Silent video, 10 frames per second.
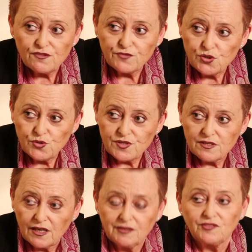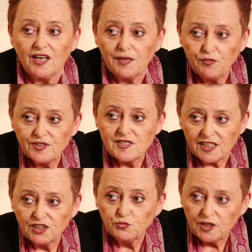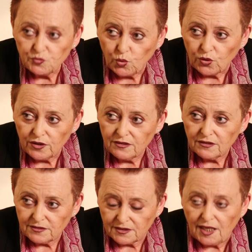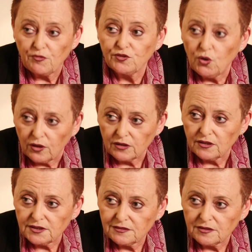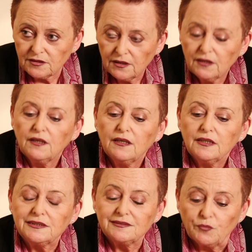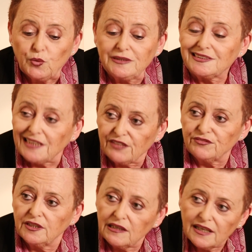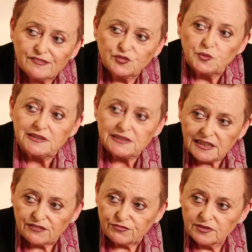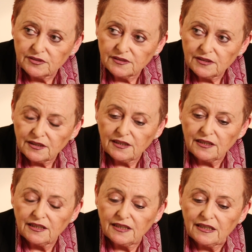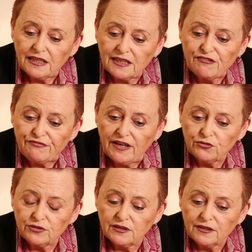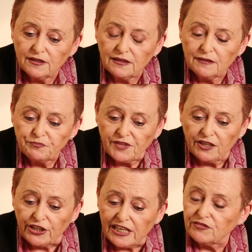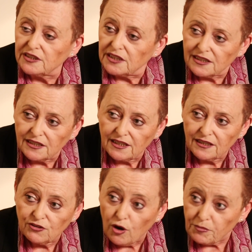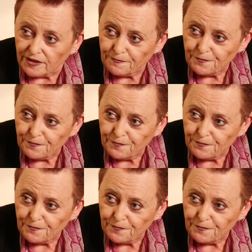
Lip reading: of Jews at the time of the Second World War, at the time of the Holocaust, were saved, their lives were saved, and they found their haven in Kobe.